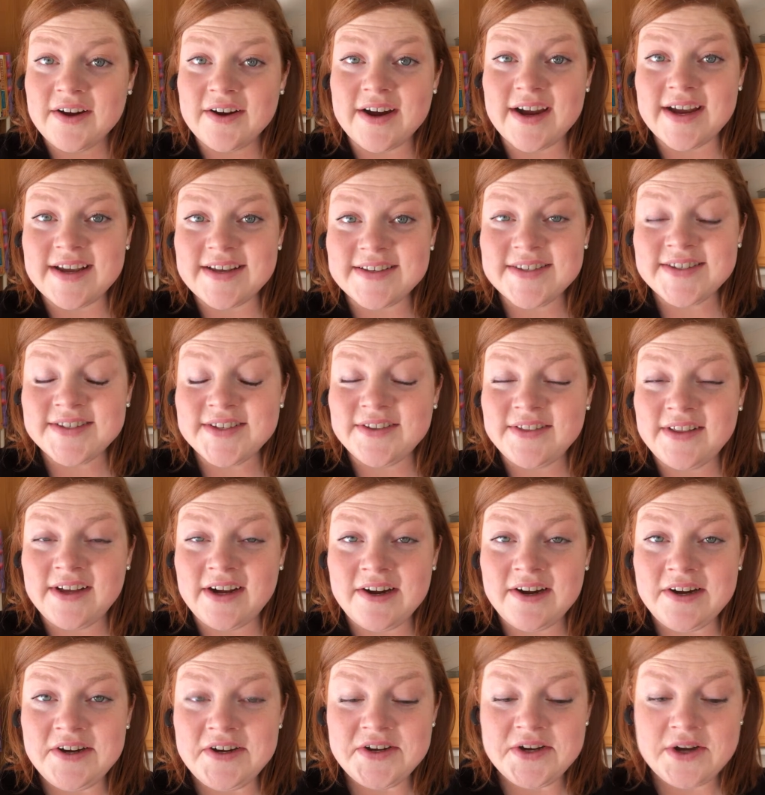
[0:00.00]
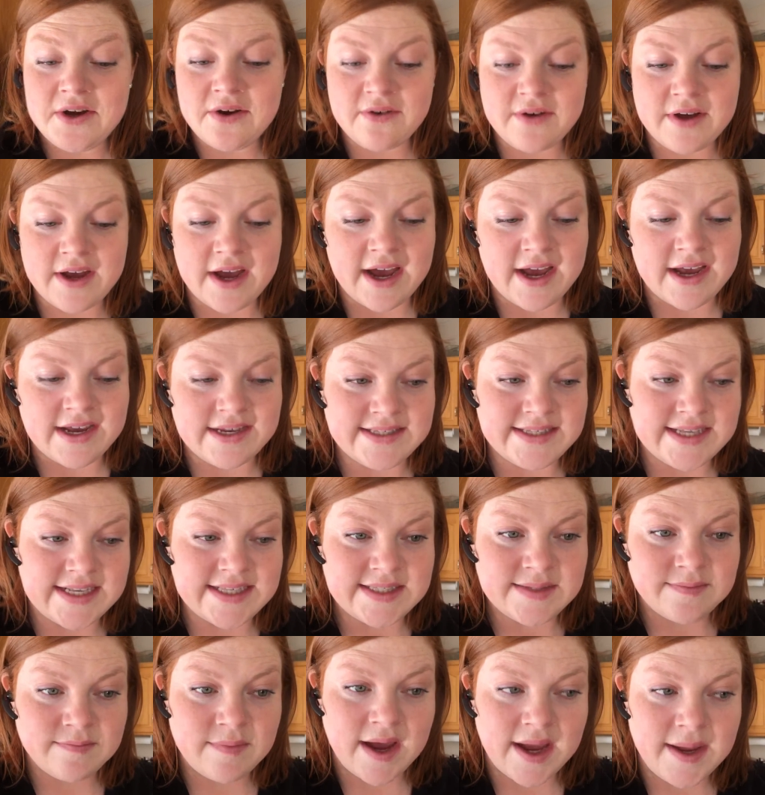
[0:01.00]
All right, so there you go, guys.
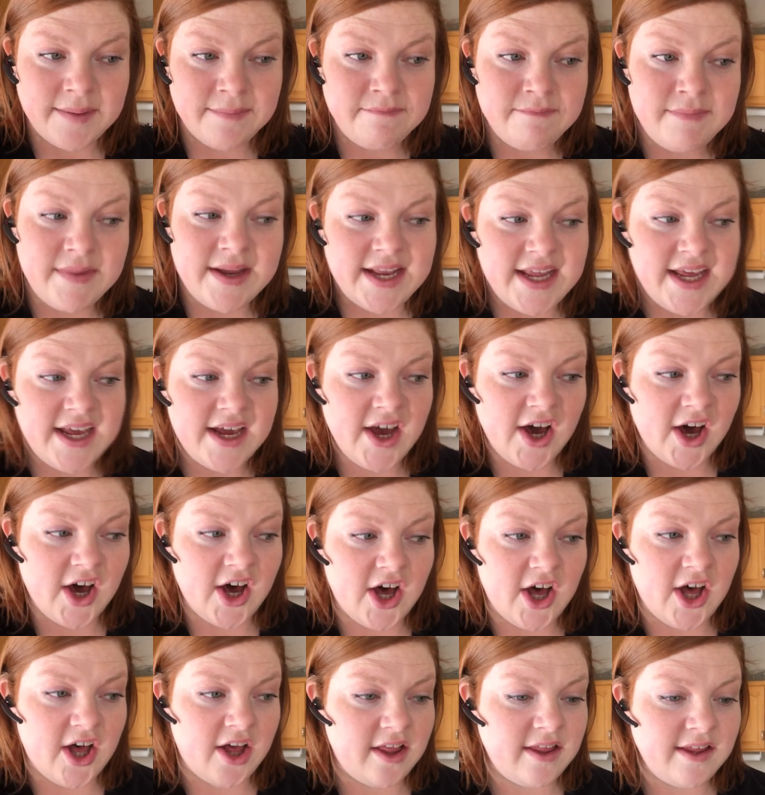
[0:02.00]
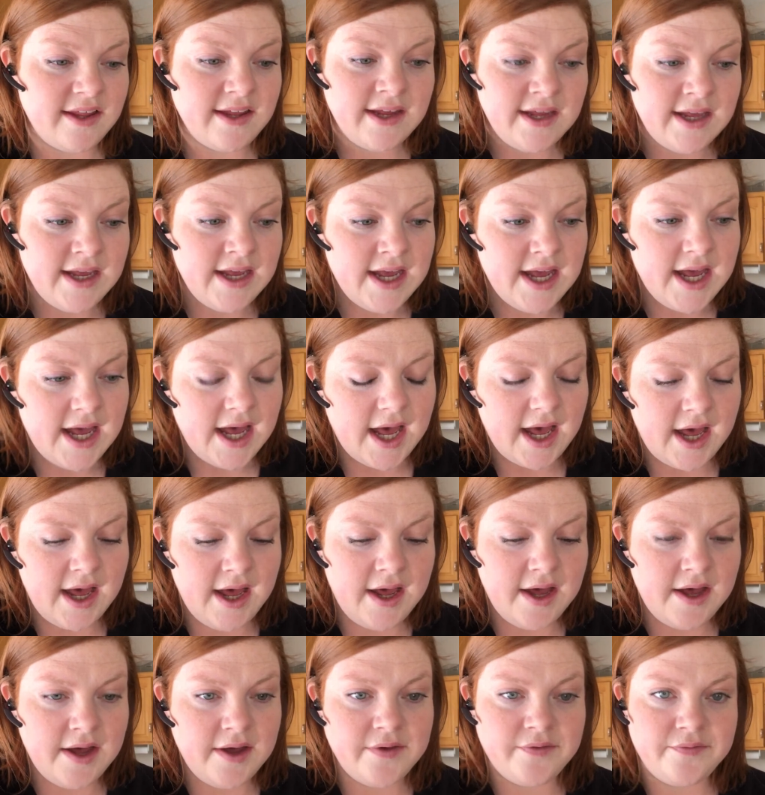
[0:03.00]
That's my mini haul.
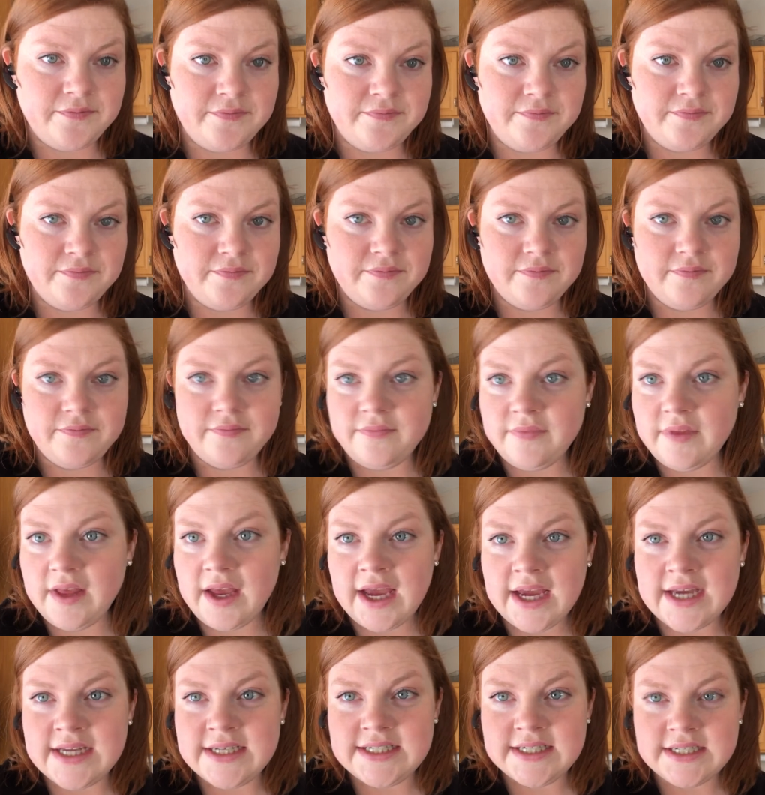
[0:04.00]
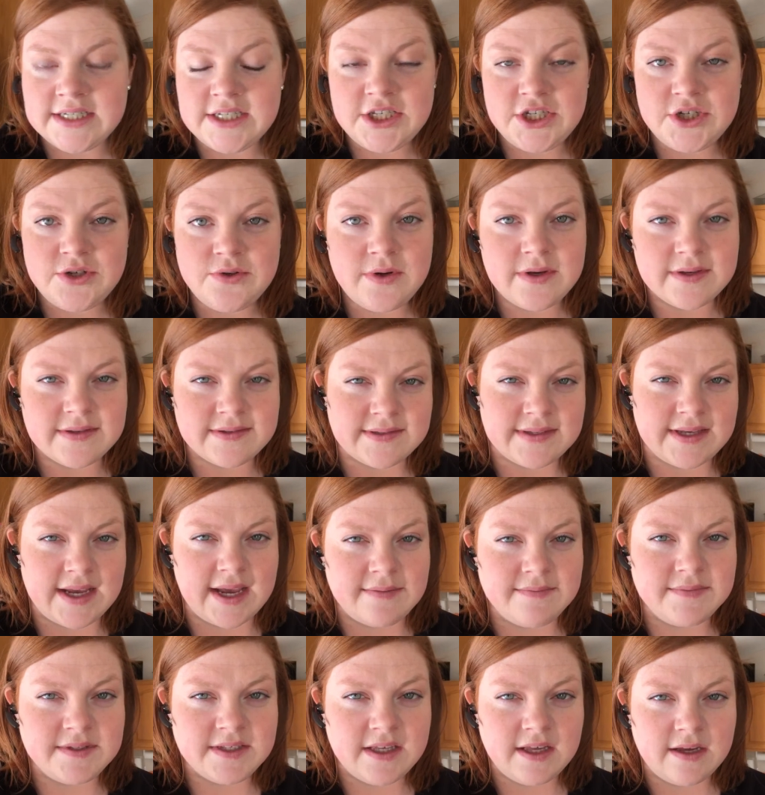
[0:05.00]
Um, I did do a
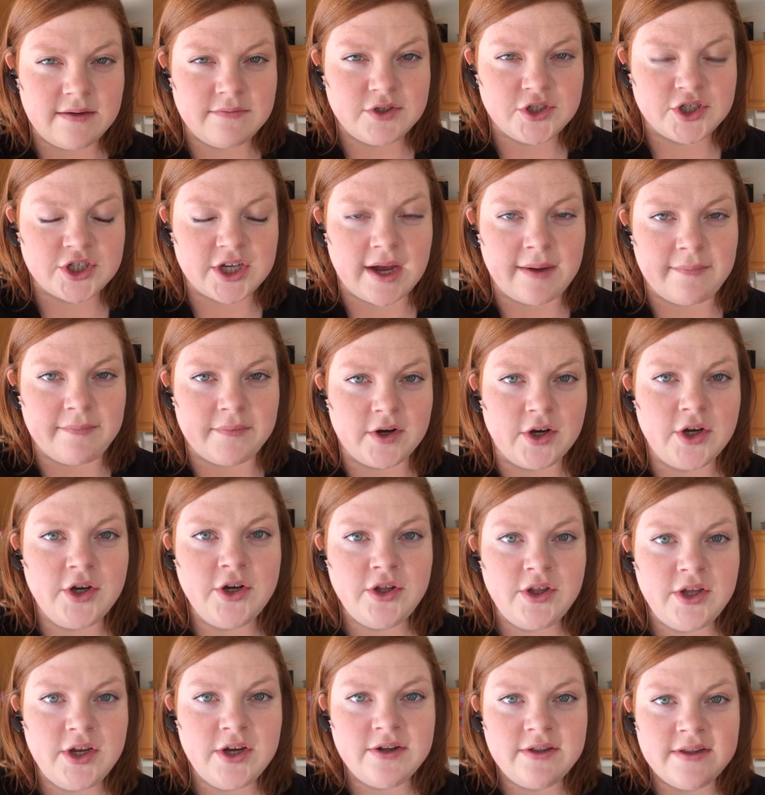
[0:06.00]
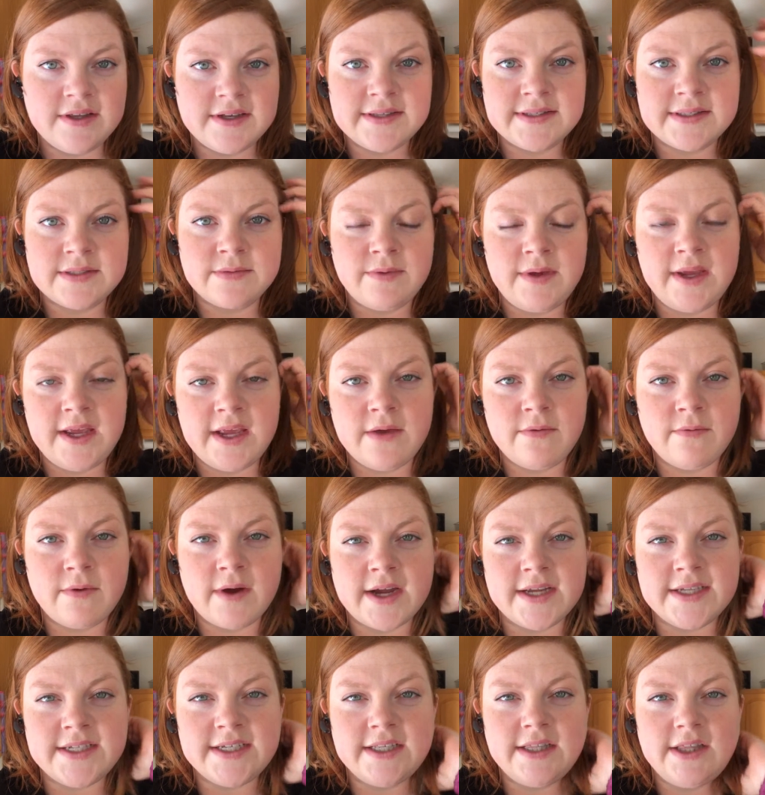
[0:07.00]
Sam's Club shop earlier this week
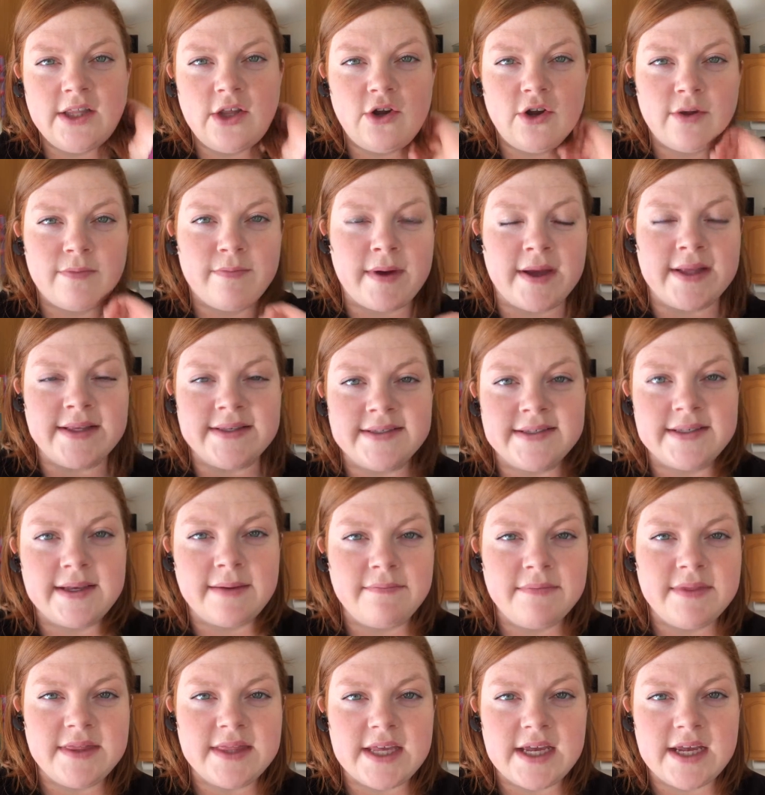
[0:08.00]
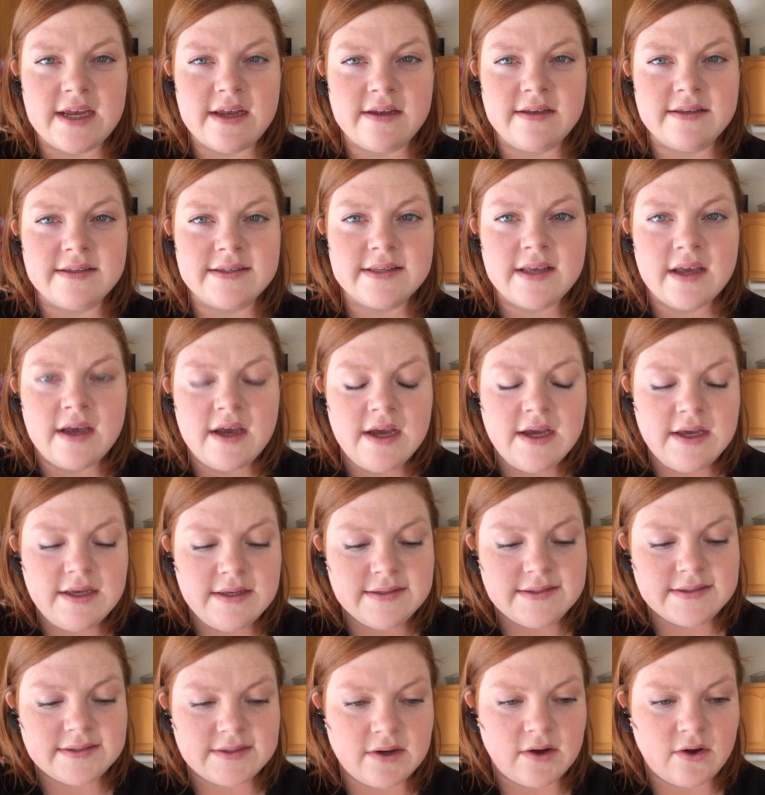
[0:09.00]
where I did load up on some things.
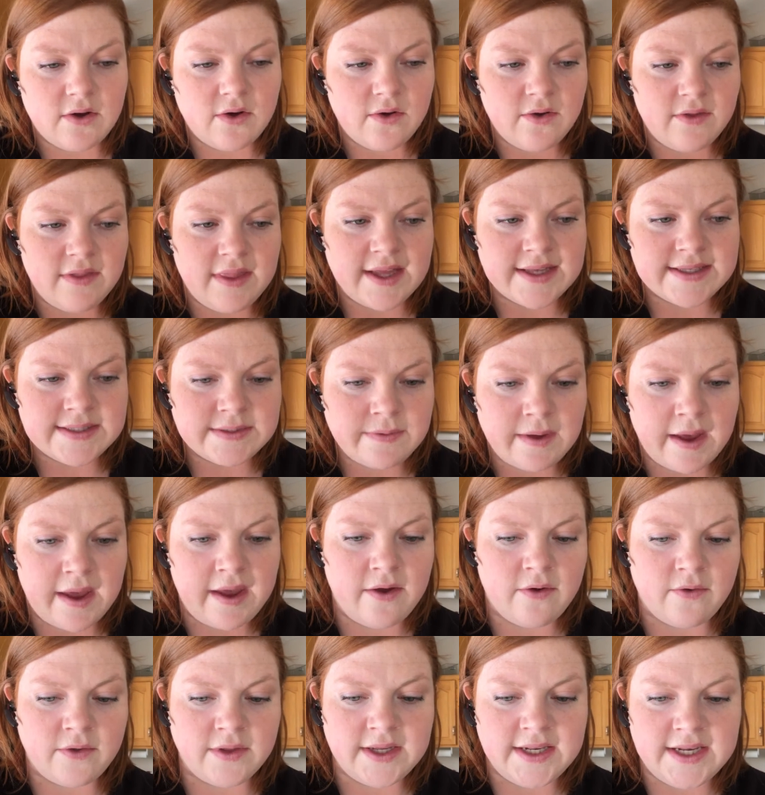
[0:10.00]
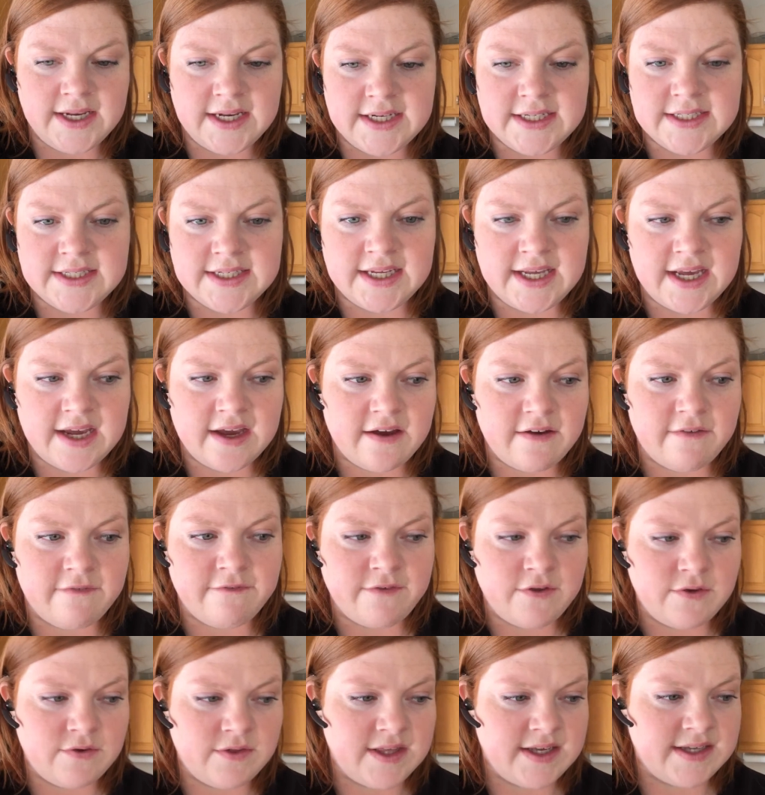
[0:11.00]
So that's why I only needed to get a
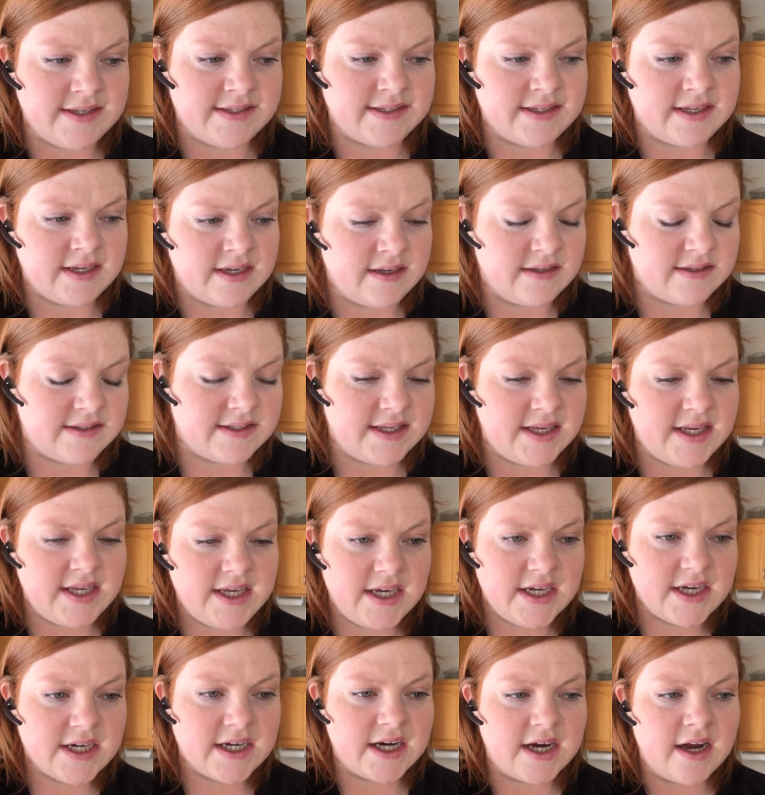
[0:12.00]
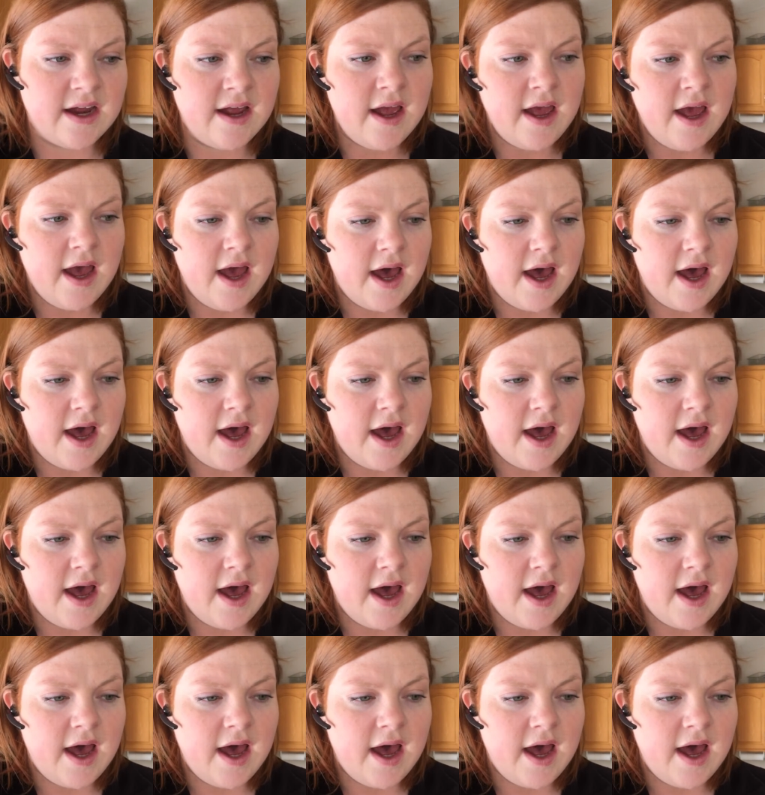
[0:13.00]
few of these things here.